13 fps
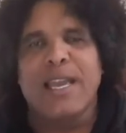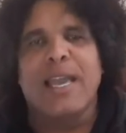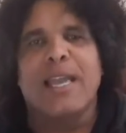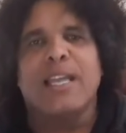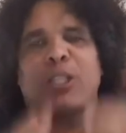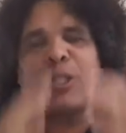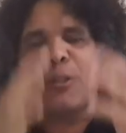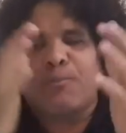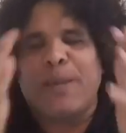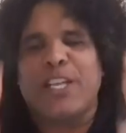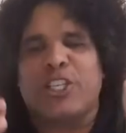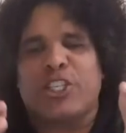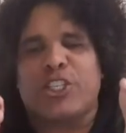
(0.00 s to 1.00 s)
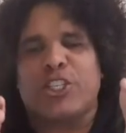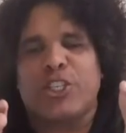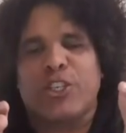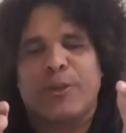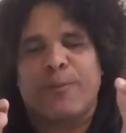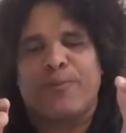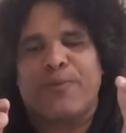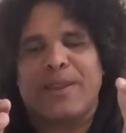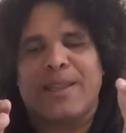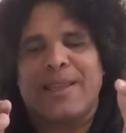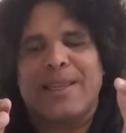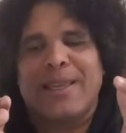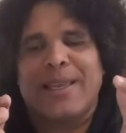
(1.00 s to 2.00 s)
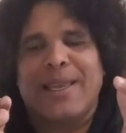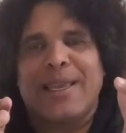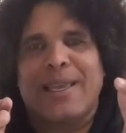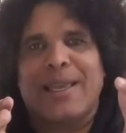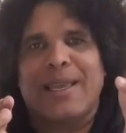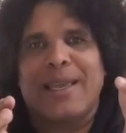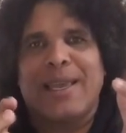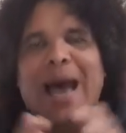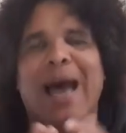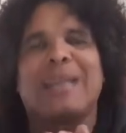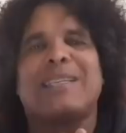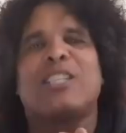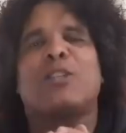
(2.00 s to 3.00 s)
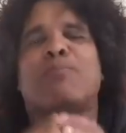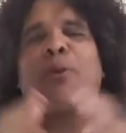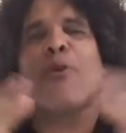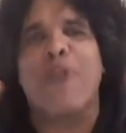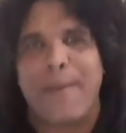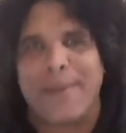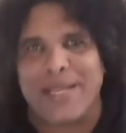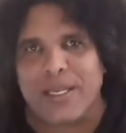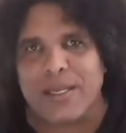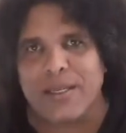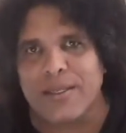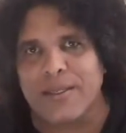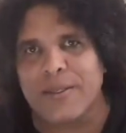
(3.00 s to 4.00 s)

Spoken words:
Speech has its parameters.